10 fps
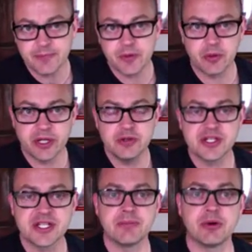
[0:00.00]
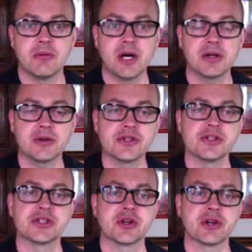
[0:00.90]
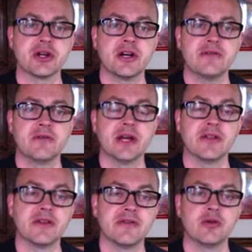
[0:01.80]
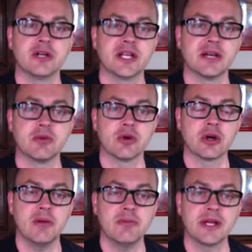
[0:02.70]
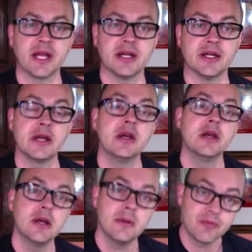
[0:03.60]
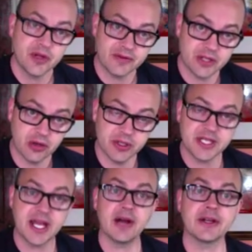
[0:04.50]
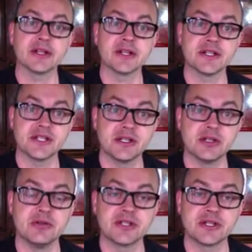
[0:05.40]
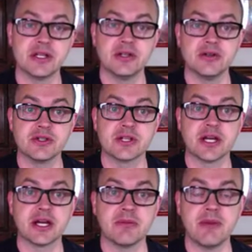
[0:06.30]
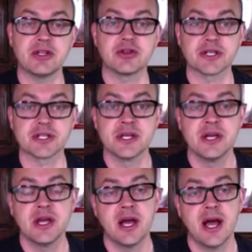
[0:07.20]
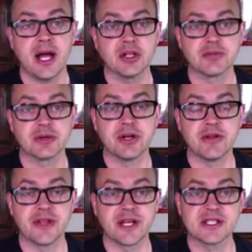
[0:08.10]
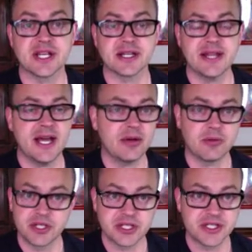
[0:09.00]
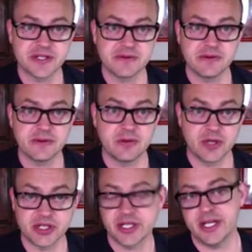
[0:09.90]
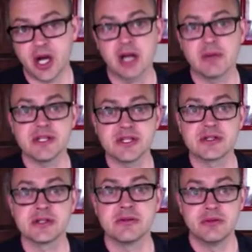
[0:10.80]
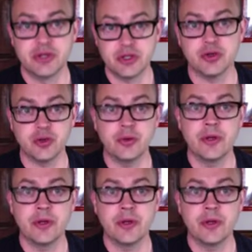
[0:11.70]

We use simple models to start off with. If you want to get more complicated, you have to go into calculus and use matrix algebra and things like that, which economists do.